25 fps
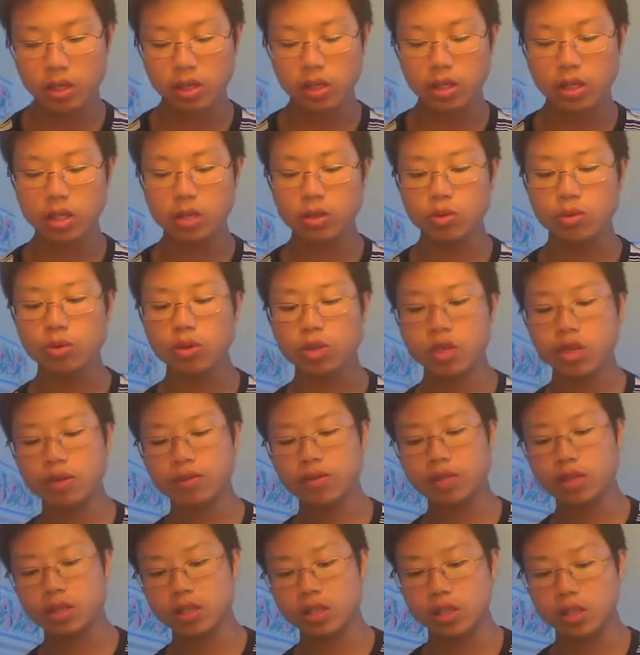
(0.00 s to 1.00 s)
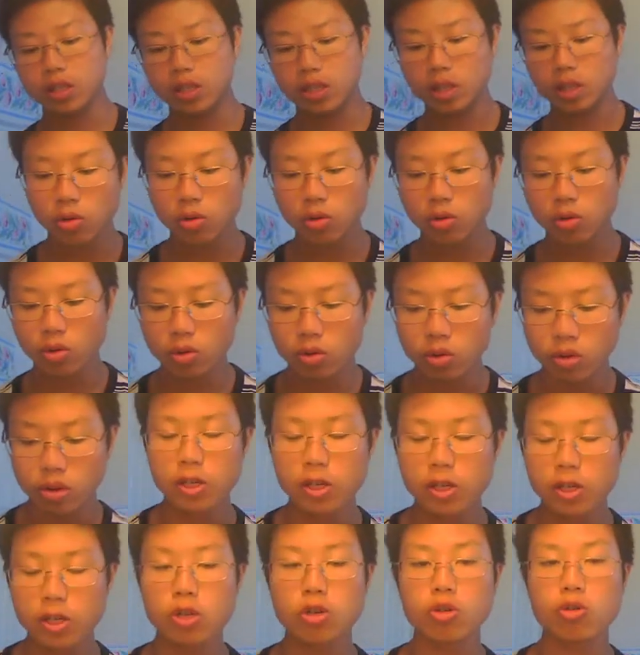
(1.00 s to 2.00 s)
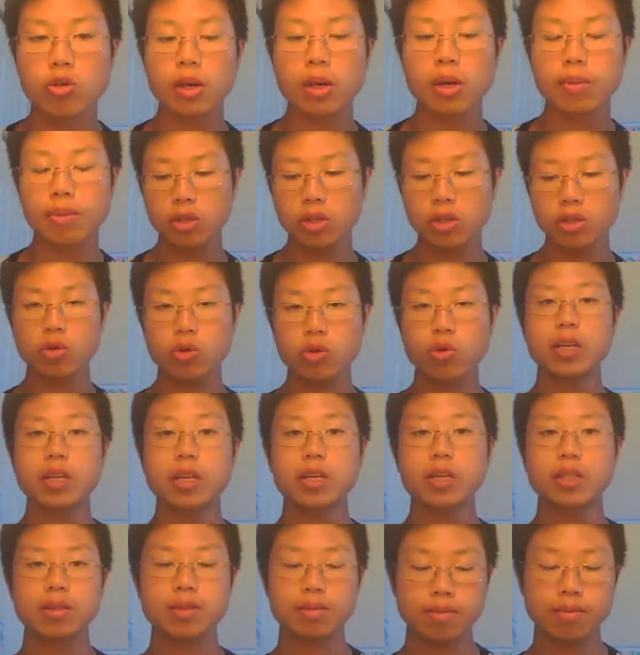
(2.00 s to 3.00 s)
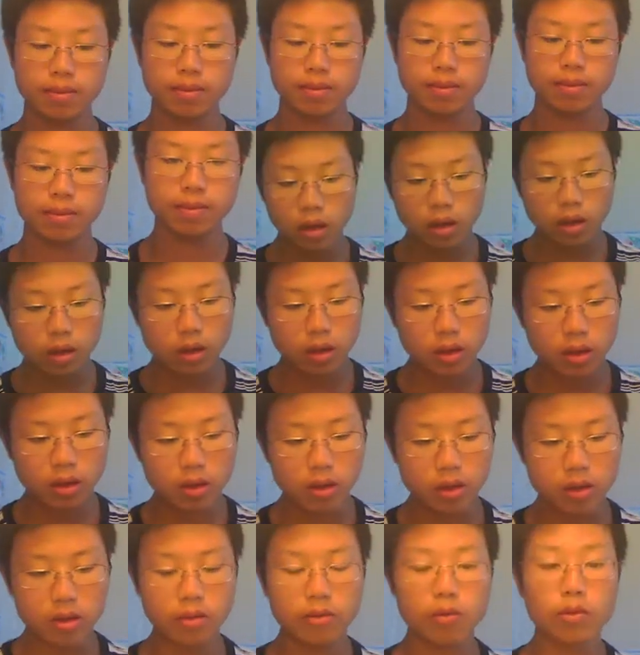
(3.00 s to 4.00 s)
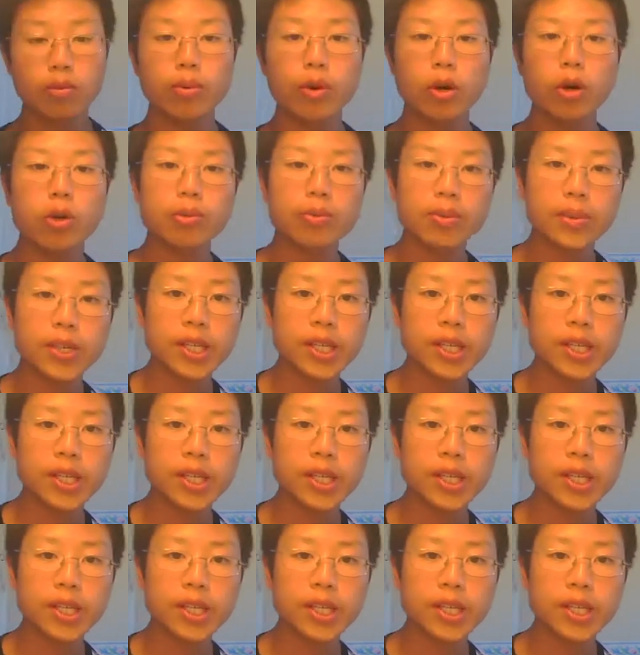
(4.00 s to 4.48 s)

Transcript: This will give us a total of 2 ml squared. For part